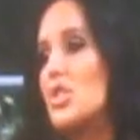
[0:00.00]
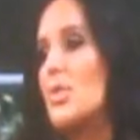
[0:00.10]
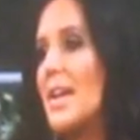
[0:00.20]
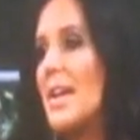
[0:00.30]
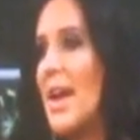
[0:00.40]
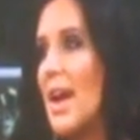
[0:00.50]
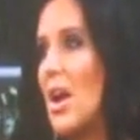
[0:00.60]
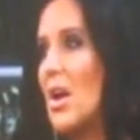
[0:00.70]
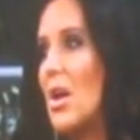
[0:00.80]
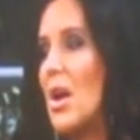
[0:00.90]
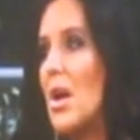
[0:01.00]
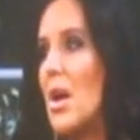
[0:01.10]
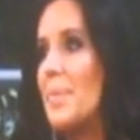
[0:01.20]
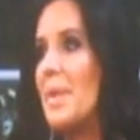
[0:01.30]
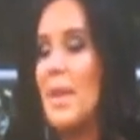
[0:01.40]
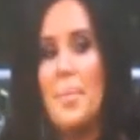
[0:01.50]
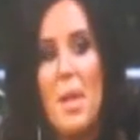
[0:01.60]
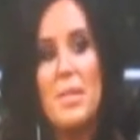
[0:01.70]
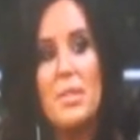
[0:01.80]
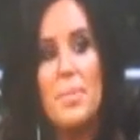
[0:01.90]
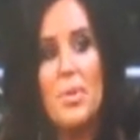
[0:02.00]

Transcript: straight hair, um, they like blondes and